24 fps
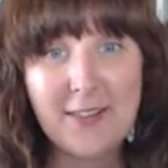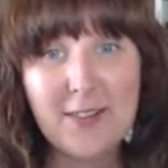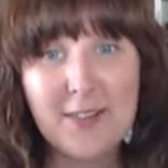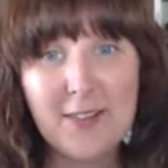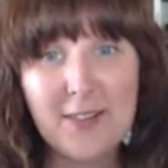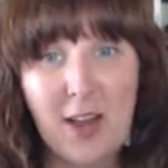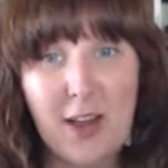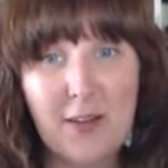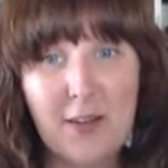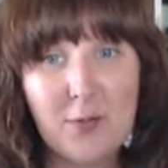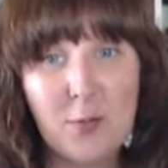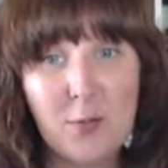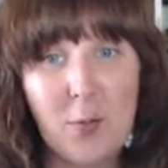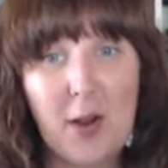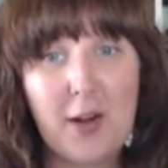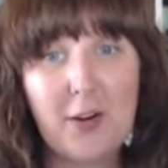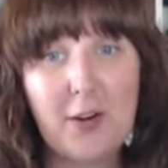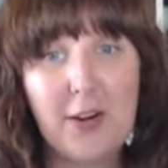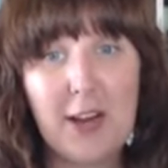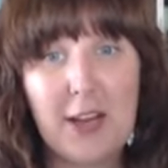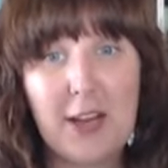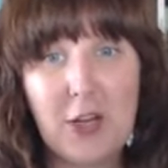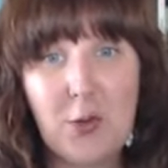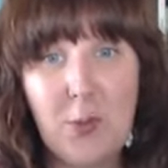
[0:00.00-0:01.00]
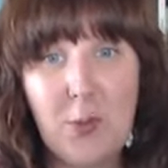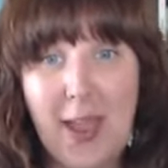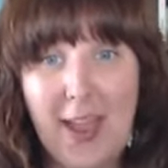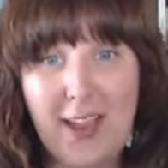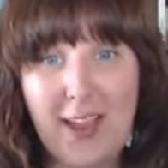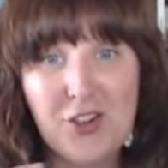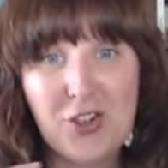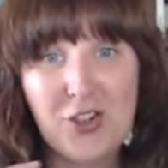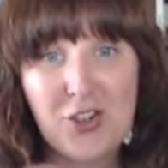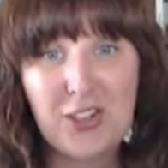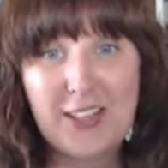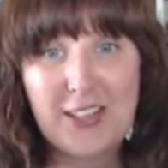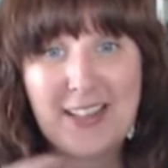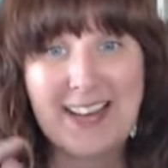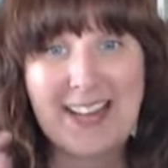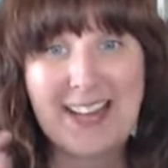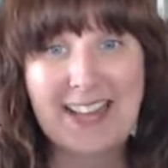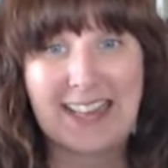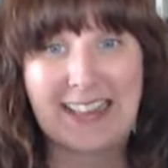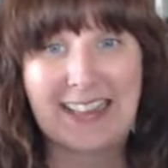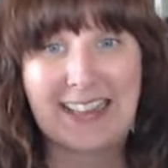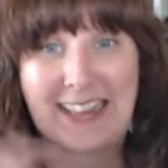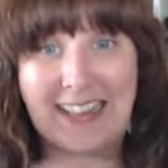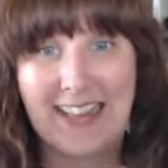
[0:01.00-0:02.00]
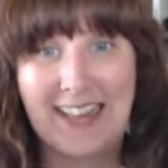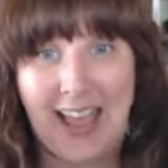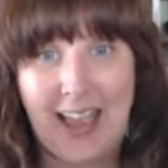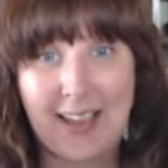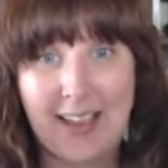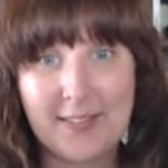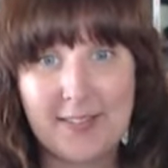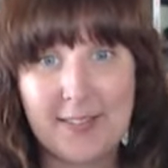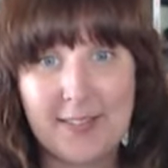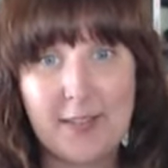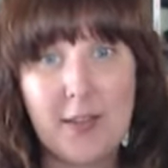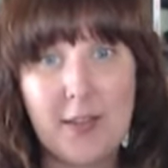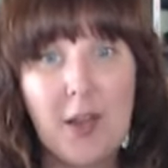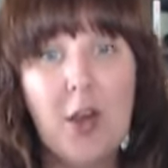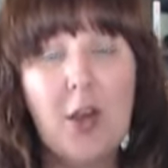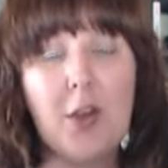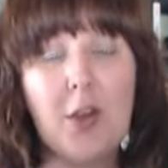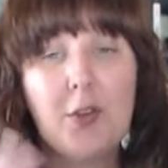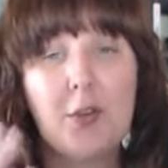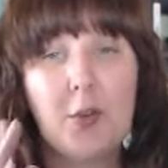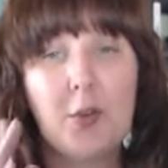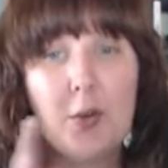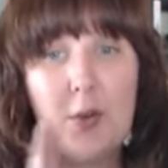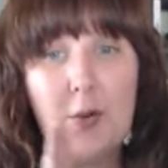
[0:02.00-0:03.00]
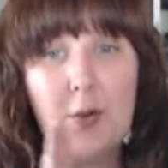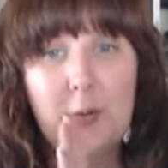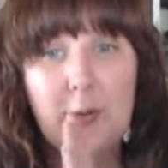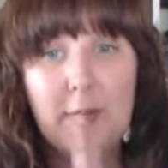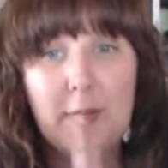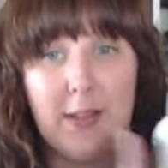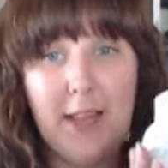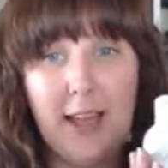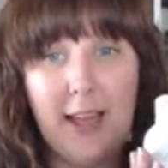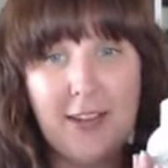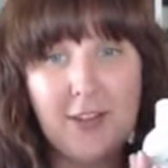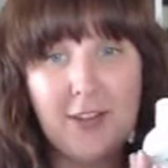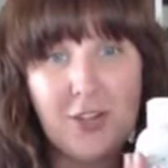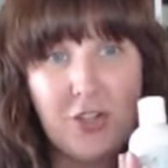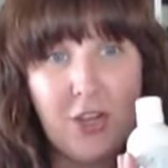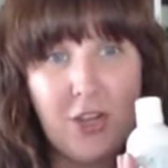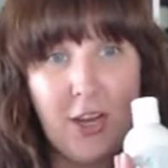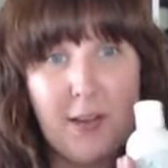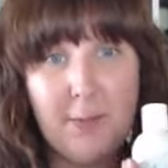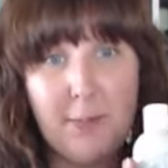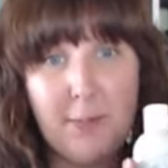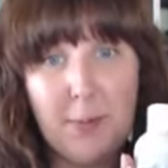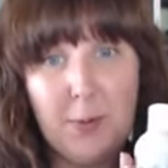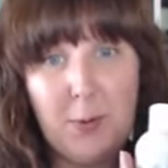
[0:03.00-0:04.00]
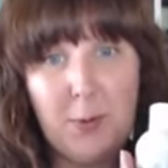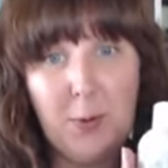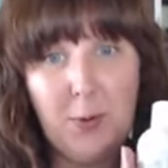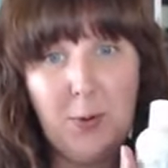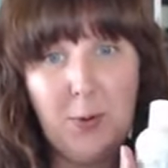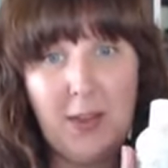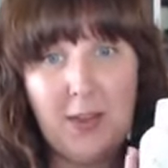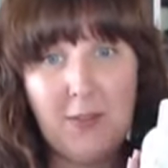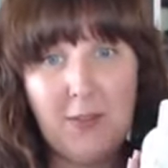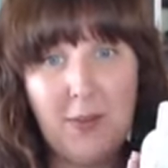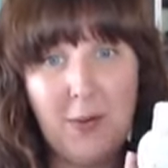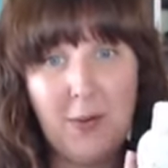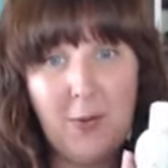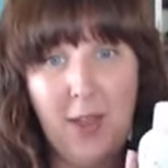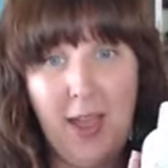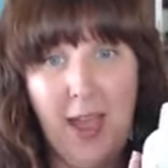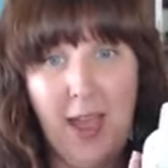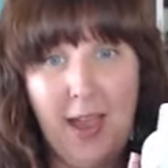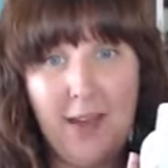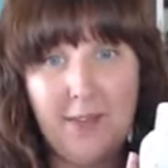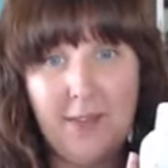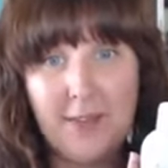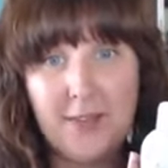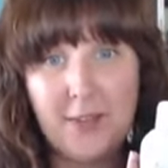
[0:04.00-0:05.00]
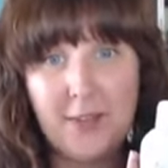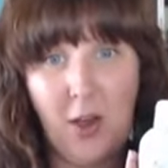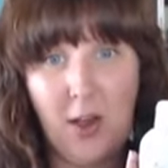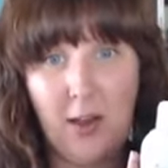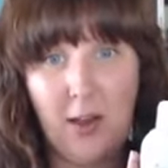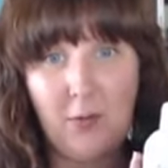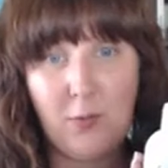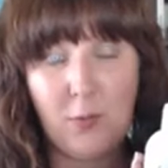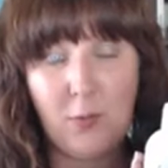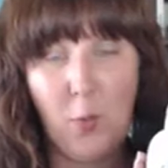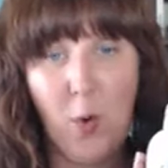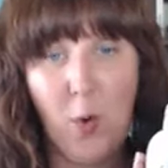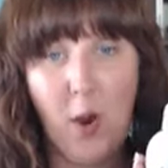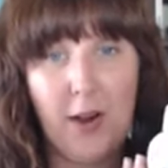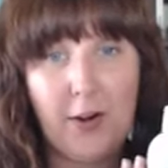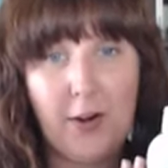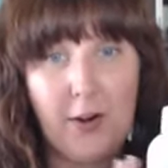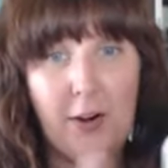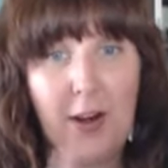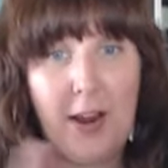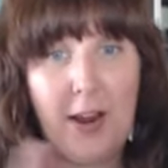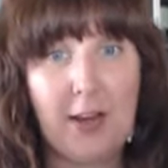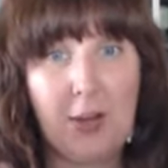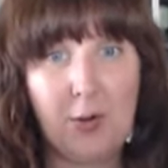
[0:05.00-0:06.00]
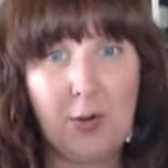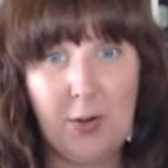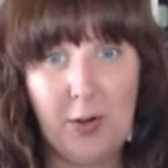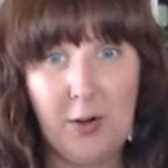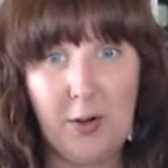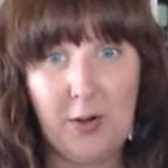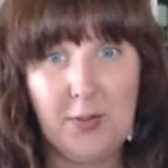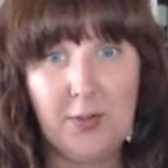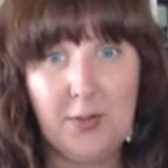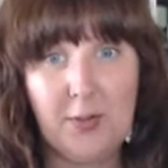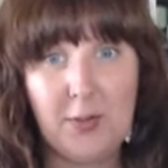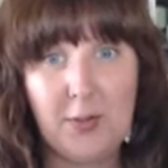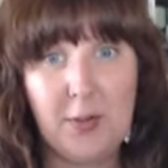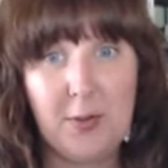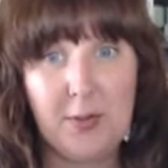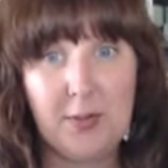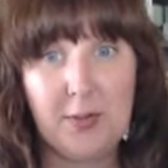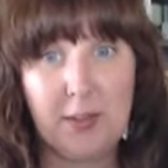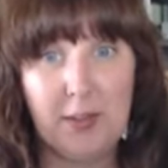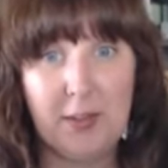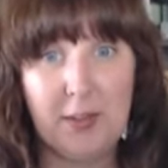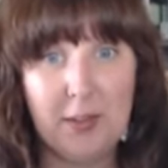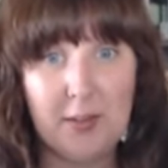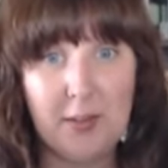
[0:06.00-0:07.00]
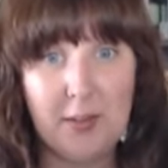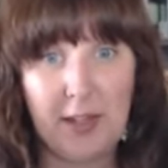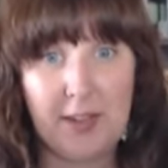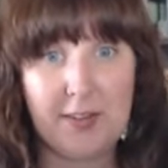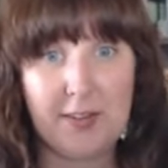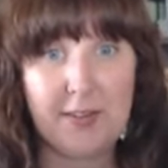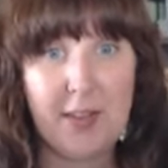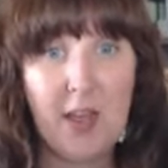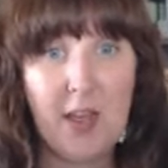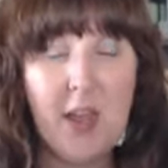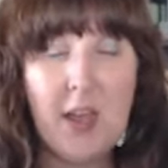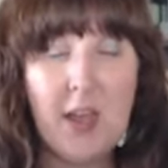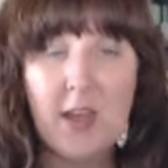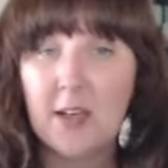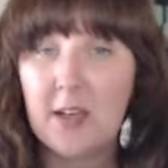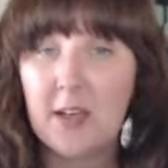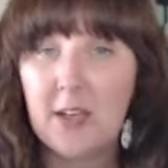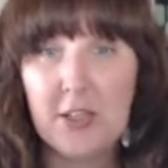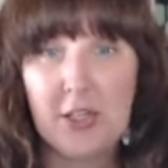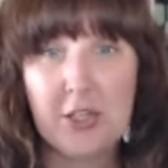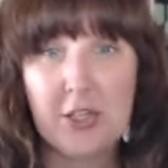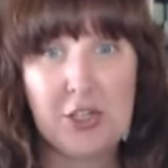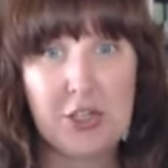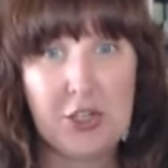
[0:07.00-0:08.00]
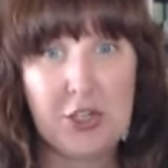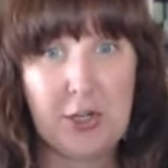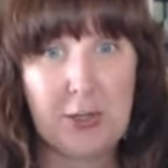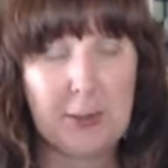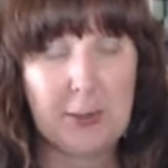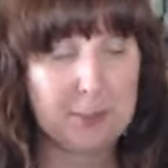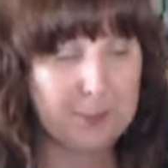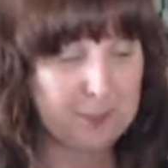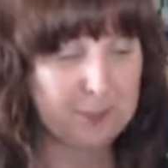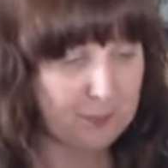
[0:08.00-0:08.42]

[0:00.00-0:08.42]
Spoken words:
soft water, and you actually need less. So use less shampoo if you have soft water, and you can also use a little less conditioner